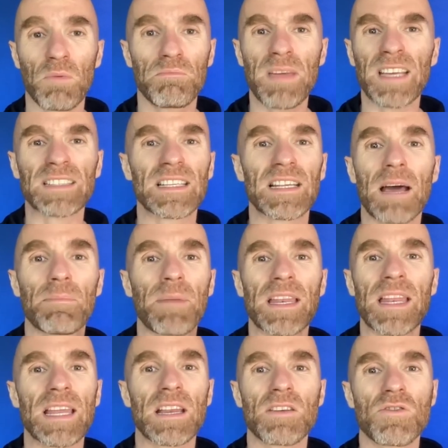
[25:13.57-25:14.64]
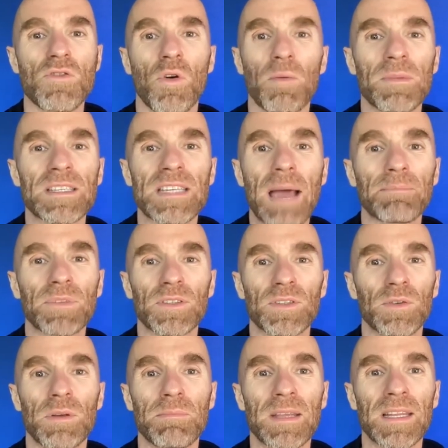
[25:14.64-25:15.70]
picked it up and had enormous
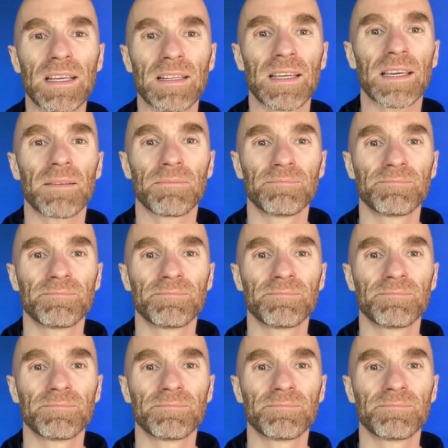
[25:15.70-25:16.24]
aptitude immediately.